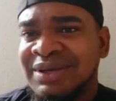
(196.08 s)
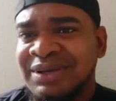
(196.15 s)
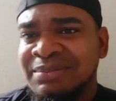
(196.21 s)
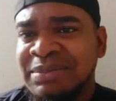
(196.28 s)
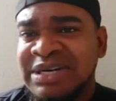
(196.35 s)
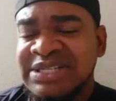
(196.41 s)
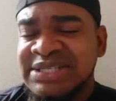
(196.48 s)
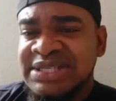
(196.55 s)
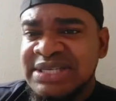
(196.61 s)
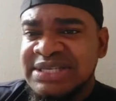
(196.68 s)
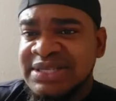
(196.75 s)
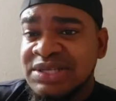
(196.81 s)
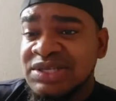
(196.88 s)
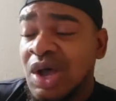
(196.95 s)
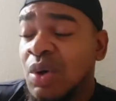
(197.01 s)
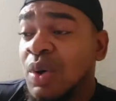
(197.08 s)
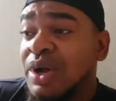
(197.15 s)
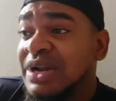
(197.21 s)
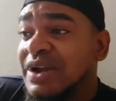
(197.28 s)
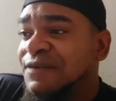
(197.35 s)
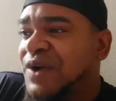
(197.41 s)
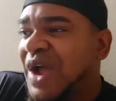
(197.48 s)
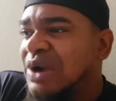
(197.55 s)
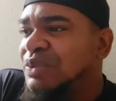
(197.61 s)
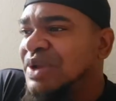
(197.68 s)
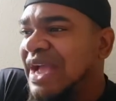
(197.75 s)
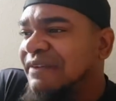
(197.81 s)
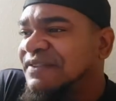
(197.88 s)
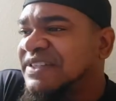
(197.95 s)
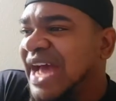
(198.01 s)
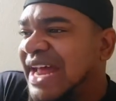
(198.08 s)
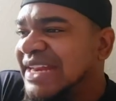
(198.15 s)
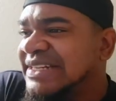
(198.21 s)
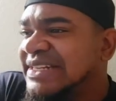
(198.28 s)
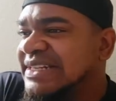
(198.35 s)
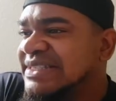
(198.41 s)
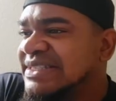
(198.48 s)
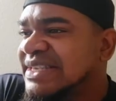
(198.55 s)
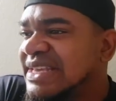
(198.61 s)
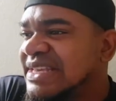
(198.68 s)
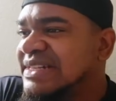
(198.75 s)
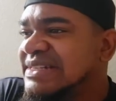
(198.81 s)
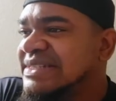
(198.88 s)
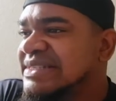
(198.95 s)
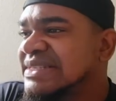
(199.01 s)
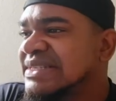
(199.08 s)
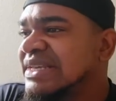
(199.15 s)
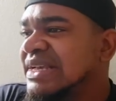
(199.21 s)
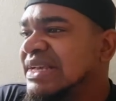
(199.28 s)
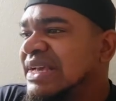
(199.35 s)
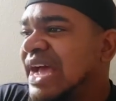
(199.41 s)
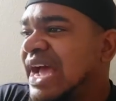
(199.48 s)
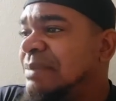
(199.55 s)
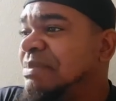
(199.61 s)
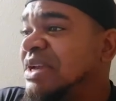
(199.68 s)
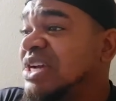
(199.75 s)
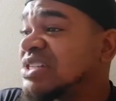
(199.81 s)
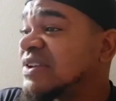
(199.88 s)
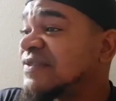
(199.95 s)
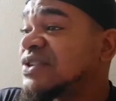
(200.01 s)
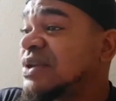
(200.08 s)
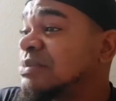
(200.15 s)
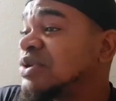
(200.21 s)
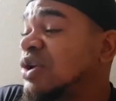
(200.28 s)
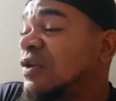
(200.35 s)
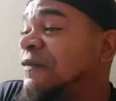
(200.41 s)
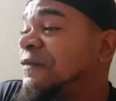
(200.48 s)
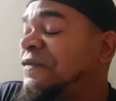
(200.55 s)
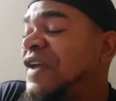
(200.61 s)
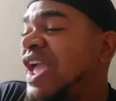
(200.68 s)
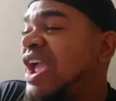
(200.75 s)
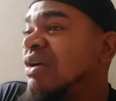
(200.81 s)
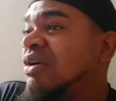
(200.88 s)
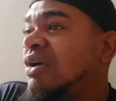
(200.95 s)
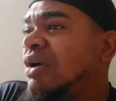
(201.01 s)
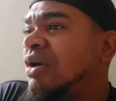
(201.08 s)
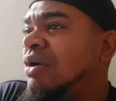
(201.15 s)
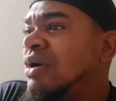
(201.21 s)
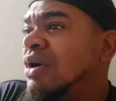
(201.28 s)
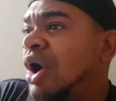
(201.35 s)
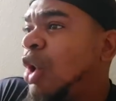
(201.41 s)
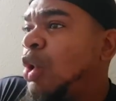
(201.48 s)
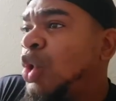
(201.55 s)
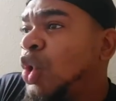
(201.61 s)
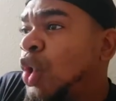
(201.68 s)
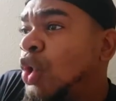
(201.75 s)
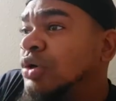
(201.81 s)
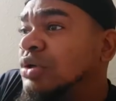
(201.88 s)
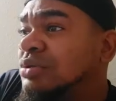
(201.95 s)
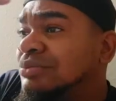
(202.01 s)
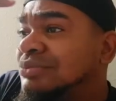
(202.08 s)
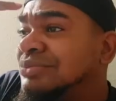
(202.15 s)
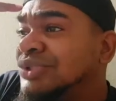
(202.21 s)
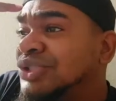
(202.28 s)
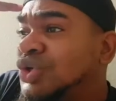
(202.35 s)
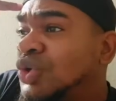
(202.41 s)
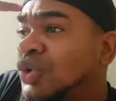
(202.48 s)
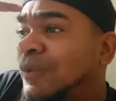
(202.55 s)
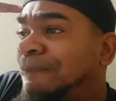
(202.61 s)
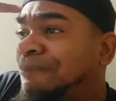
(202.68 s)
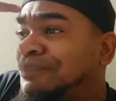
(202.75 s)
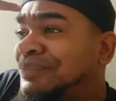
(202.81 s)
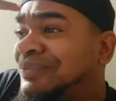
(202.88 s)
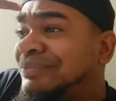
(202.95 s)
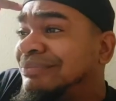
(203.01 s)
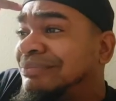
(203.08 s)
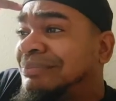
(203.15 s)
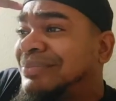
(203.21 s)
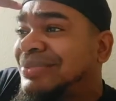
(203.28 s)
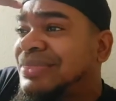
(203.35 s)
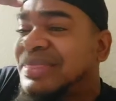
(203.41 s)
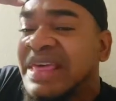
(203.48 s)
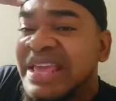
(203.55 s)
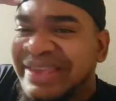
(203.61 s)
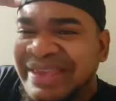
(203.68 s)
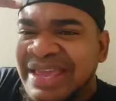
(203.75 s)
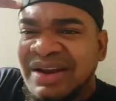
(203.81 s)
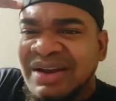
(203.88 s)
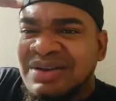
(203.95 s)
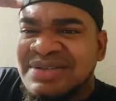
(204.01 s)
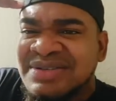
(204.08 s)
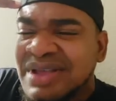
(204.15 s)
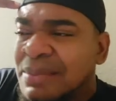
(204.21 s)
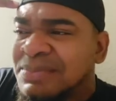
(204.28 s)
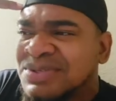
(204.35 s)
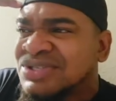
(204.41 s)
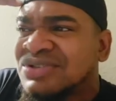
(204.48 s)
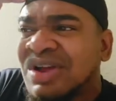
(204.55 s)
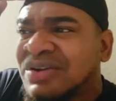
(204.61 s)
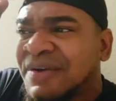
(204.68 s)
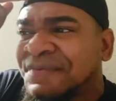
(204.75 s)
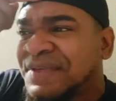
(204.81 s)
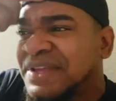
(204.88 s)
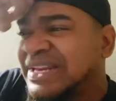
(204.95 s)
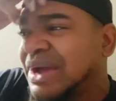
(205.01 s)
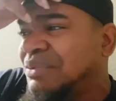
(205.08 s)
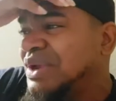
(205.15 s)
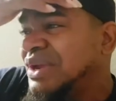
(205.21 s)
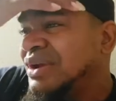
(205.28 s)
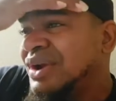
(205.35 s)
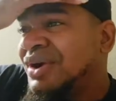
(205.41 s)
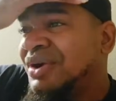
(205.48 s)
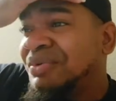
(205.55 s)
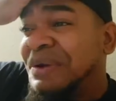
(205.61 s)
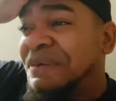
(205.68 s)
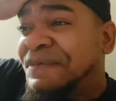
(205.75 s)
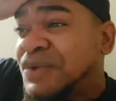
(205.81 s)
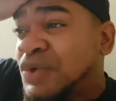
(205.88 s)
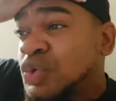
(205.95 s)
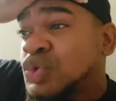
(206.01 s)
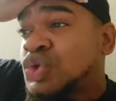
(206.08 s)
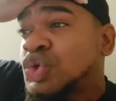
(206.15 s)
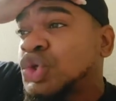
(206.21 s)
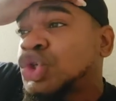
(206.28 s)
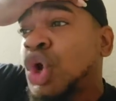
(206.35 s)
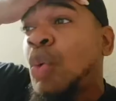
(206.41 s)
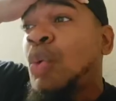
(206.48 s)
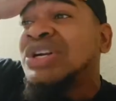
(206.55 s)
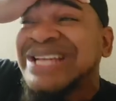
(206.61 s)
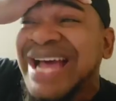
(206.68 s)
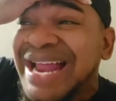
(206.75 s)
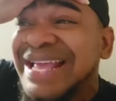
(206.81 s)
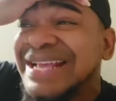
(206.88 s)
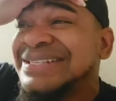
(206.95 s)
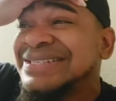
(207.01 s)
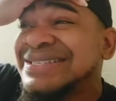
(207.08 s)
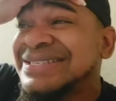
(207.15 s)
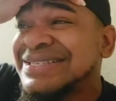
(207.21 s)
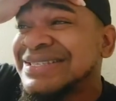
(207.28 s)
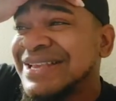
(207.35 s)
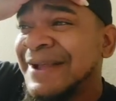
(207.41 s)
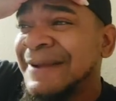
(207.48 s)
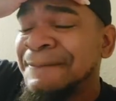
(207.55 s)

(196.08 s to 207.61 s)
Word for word: Brothers and sisters, how on earth can we have talent and skills and because of some sort of fear or or own you know thinking or some sort of thing that we refuse to show our talents